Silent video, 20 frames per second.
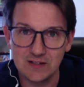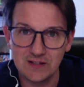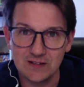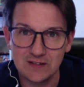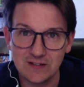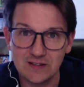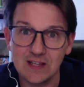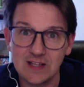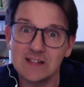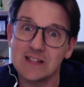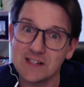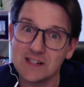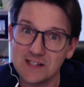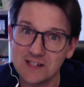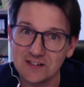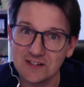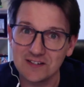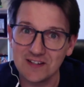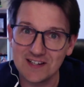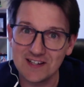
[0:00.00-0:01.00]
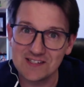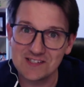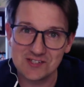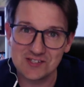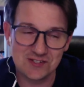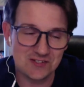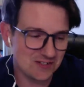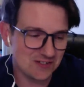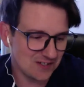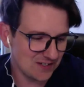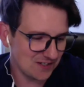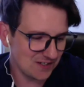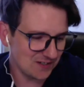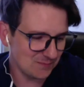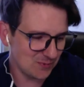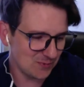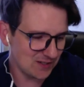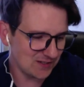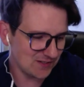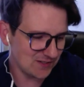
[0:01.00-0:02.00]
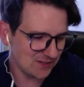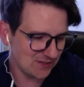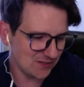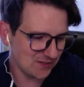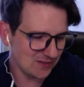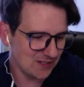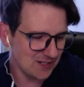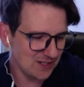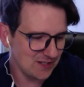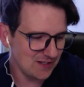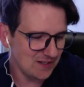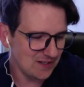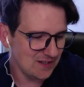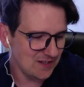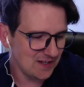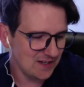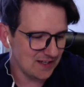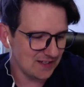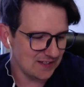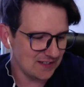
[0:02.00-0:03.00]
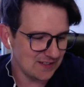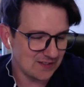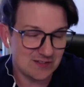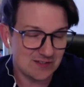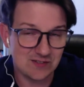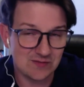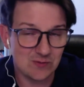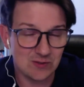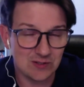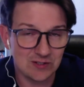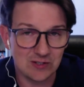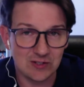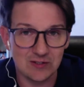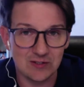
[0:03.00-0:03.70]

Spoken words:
they did here last year, Bright Star. And he's just really good.